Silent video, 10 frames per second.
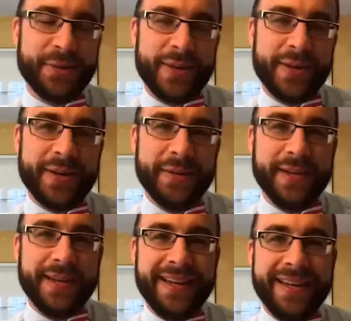welcome.
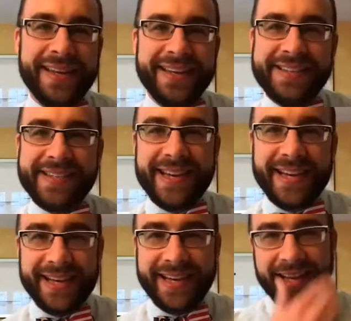And it's,
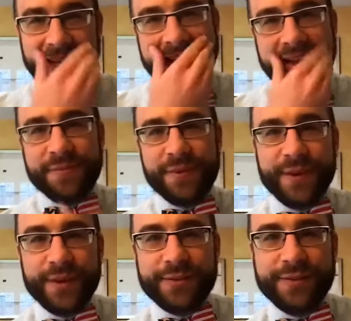for
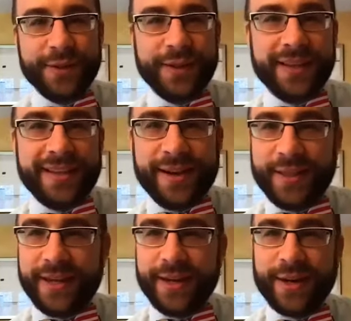those of you that
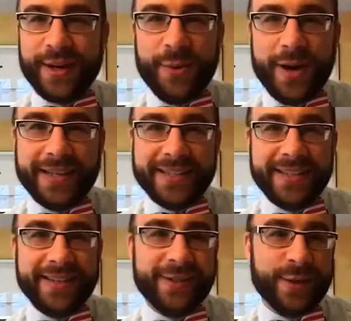are going to watch
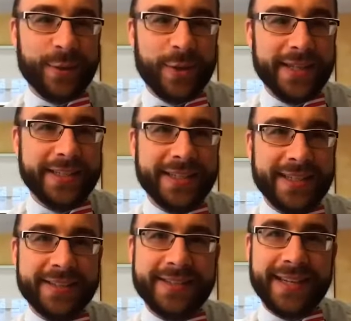this, that are watching
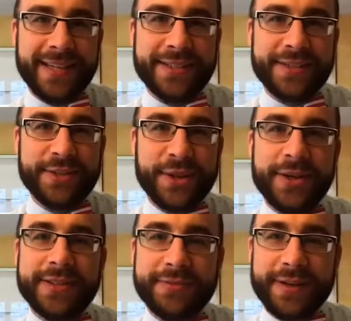this, just know
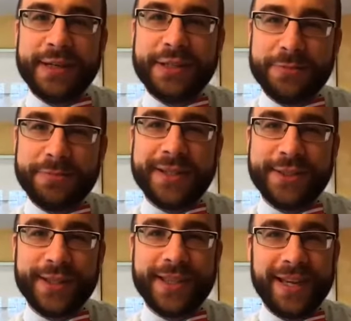it's a very
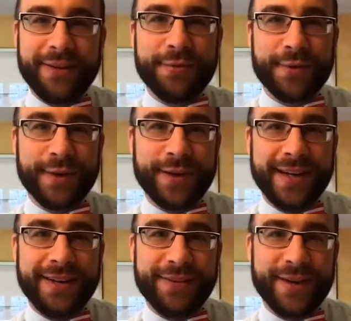special thing for
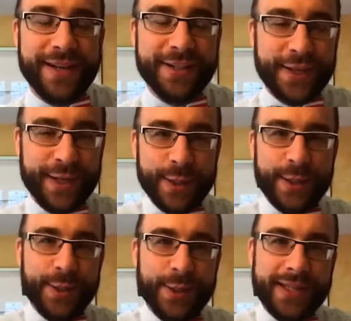Andrea to
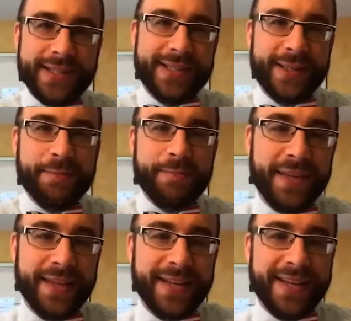do this
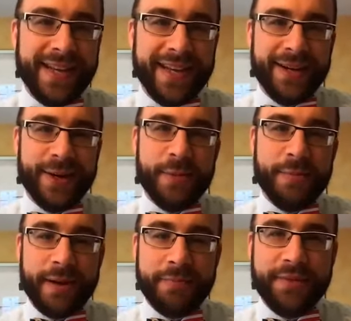and
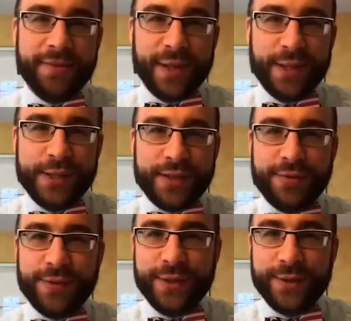open up the villa
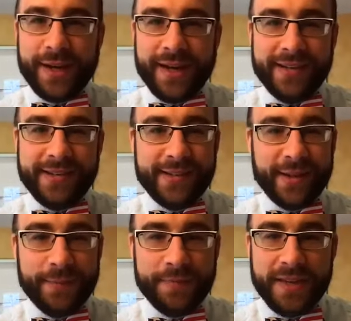just for you guys. So